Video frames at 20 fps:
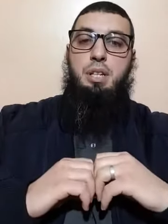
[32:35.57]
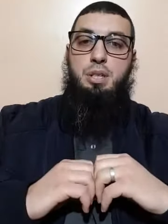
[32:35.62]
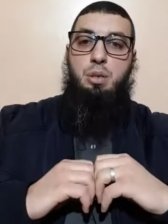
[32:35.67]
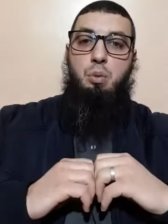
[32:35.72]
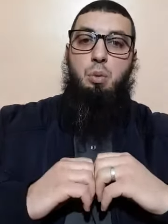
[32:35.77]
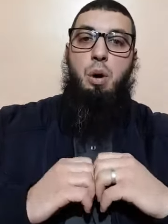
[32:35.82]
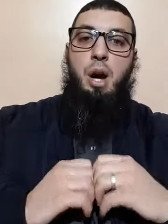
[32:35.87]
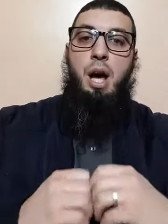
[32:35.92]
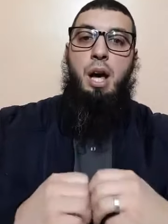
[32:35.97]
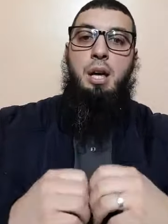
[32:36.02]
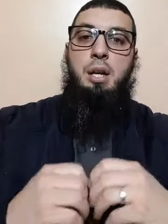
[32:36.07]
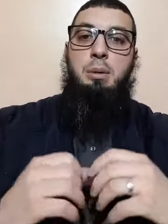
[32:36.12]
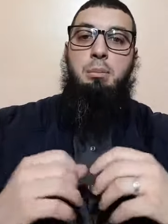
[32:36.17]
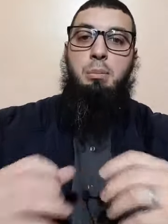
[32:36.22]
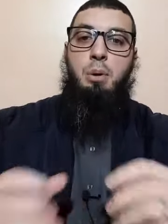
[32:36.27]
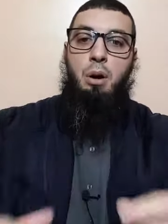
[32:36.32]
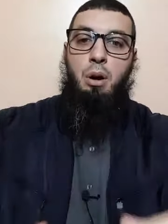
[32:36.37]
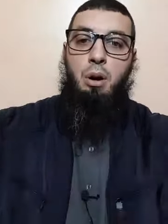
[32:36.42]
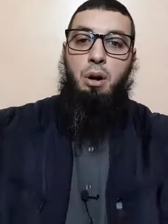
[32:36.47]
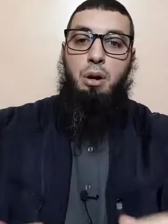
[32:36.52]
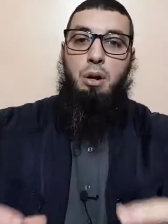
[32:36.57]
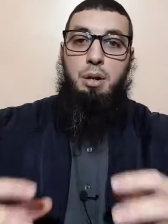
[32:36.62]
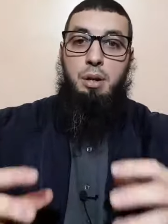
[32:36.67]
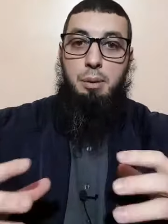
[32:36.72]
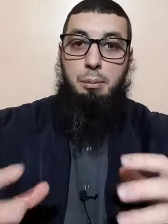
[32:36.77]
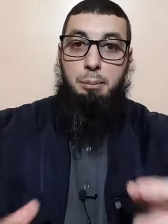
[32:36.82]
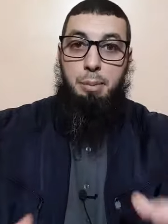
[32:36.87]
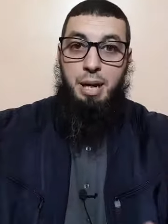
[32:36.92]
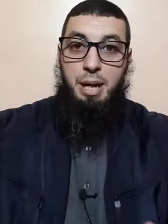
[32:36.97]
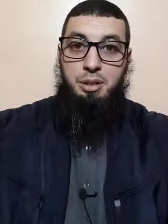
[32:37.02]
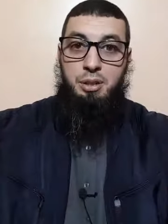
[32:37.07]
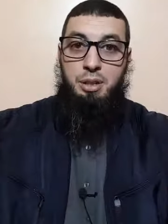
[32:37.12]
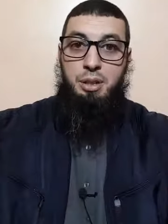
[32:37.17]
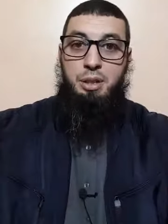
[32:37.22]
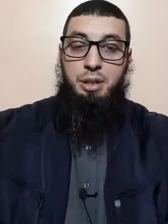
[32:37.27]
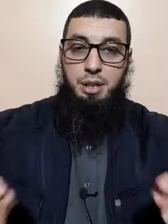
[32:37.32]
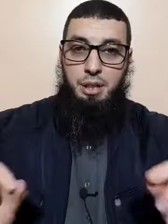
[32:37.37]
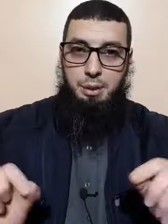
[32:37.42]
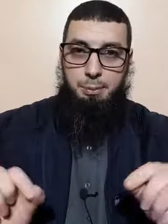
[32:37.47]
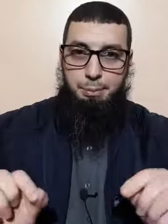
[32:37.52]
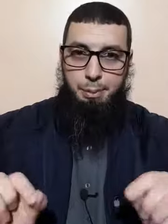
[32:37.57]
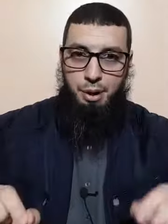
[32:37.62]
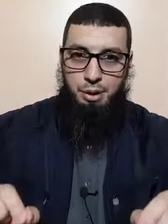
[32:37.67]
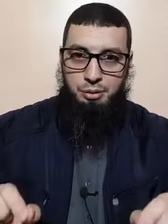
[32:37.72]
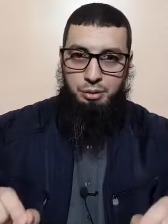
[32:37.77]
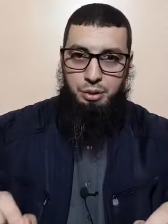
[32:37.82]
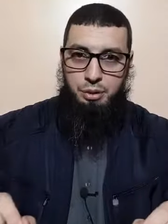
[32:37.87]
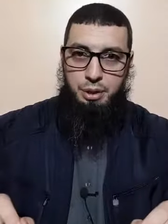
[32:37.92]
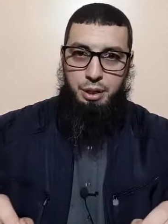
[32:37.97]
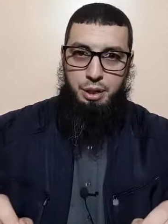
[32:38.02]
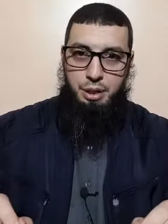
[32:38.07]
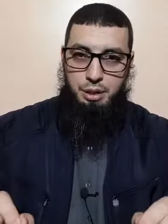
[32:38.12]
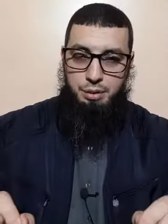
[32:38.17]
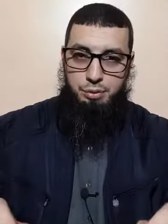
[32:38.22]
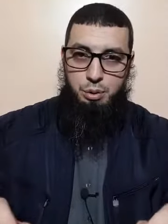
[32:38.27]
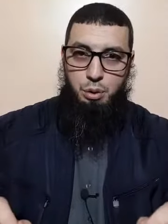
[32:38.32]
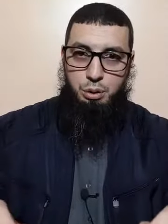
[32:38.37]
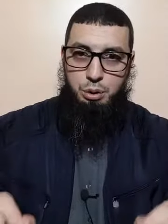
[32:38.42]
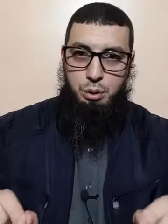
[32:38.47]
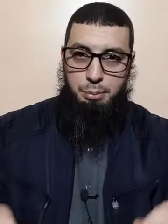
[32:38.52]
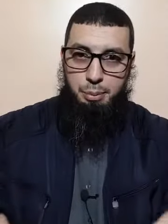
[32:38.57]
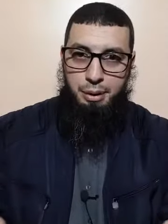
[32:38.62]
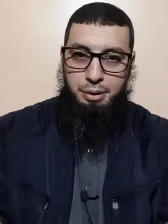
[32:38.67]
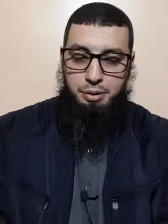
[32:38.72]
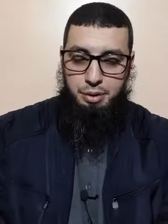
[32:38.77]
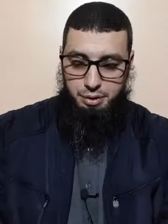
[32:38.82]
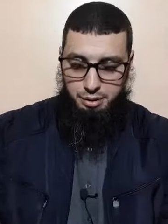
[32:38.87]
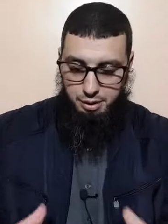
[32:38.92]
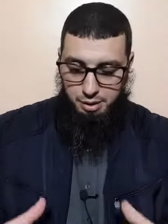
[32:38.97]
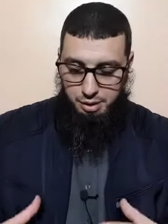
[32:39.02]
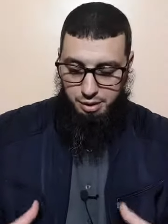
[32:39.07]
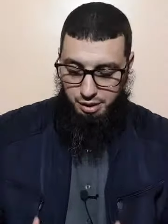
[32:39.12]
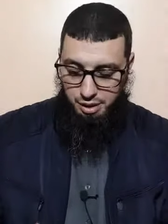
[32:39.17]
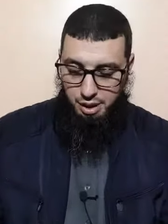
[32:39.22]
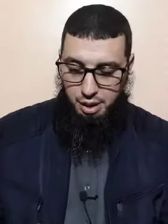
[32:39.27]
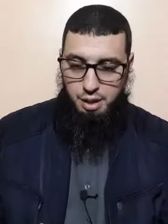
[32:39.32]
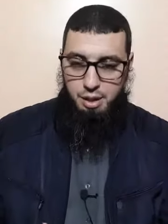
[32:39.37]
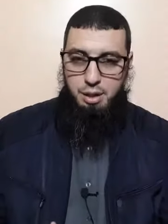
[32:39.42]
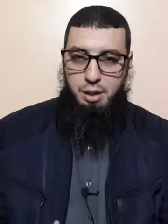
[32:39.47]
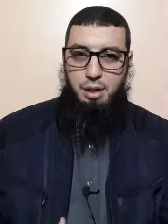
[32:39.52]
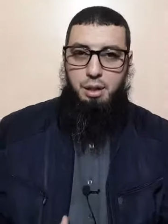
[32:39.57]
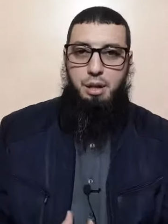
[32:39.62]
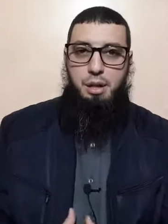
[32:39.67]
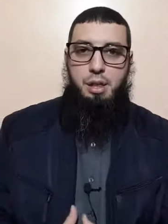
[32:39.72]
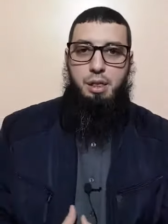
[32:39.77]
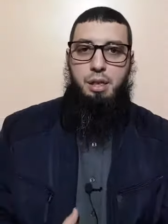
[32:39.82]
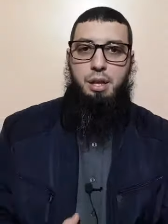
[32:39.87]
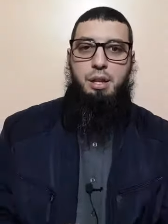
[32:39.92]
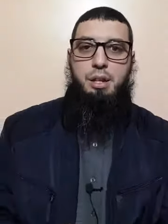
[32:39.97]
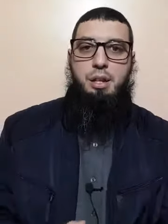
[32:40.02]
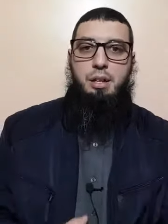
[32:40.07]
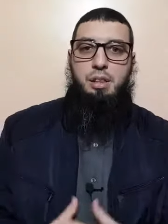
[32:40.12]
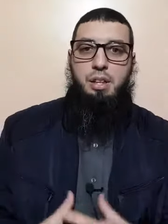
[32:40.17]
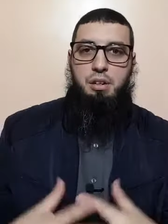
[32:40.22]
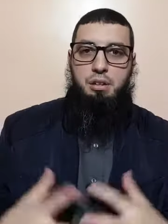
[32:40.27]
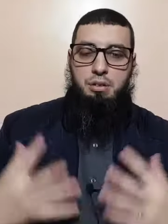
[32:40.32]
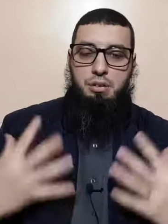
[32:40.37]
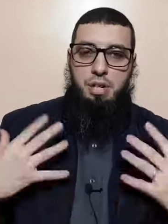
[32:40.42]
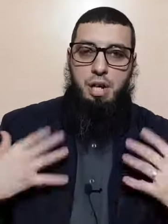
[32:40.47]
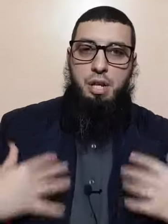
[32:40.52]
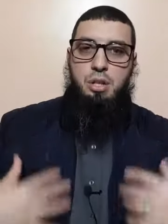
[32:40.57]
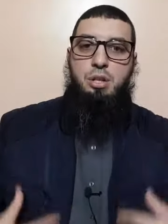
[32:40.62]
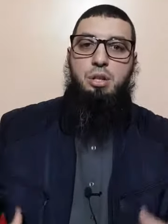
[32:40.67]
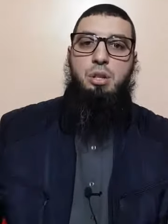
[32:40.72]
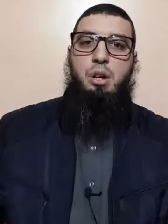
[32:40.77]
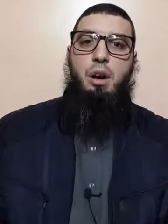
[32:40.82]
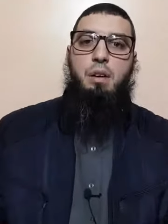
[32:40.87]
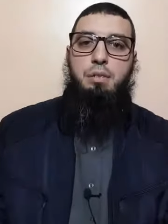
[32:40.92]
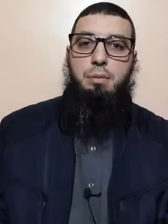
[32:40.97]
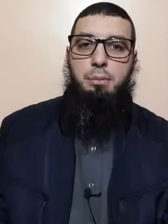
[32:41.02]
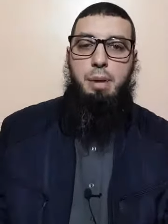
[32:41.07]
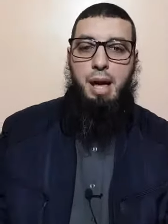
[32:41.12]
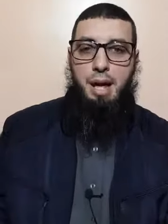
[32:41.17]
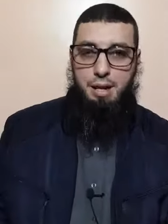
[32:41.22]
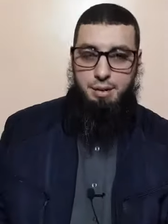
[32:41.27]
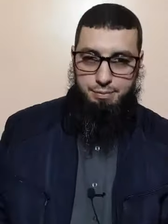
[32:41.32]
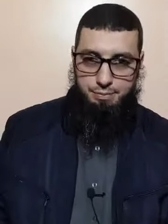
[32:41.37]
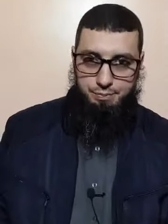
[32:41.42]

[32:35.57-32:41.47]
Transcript: way more better in pondering, if you want to ponder, than the creation of man.